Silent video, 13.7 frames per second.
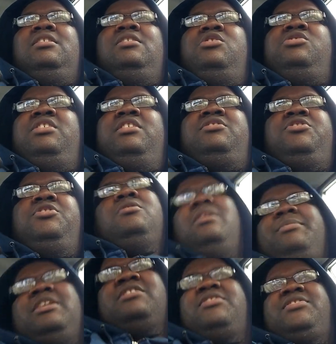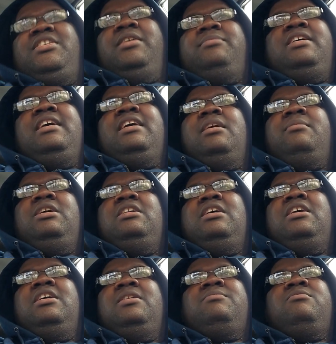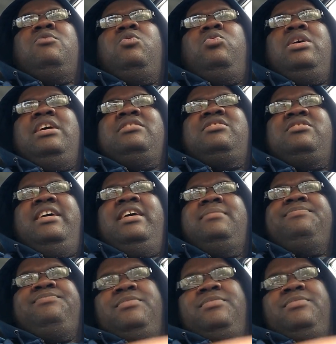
you see it too. I mean, it's the same thing. I mean, instead,